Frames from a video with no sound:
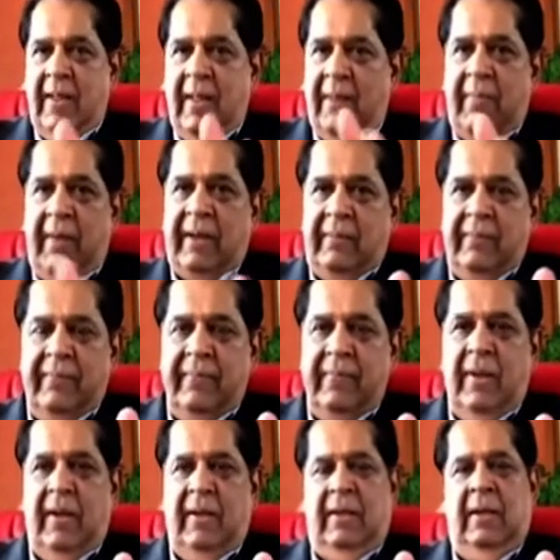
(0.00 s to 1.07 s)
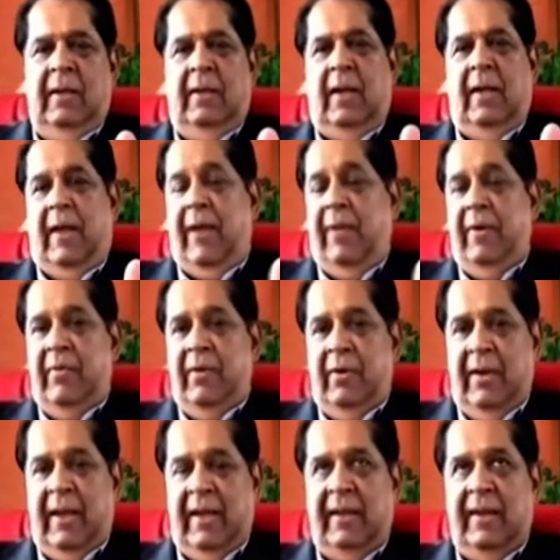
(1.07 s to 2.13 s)
But I think everyone would
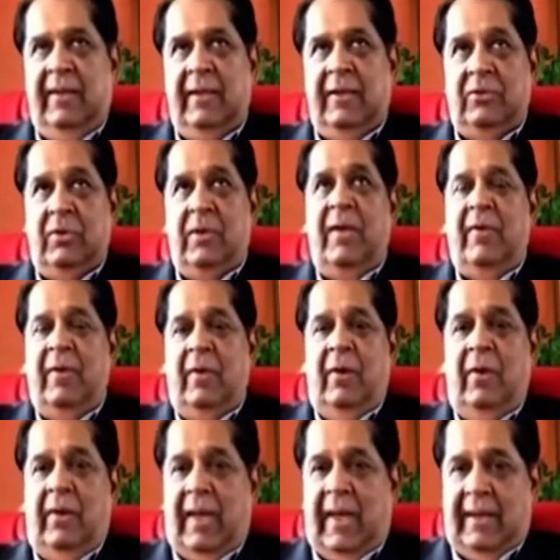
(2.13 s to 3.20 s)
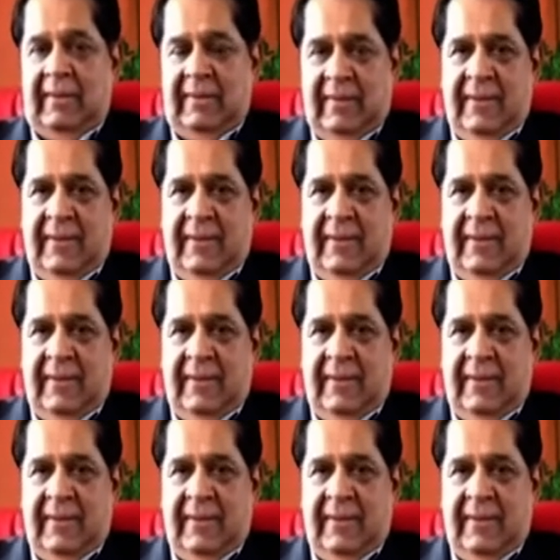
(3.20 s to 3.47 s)
agree that today when you look at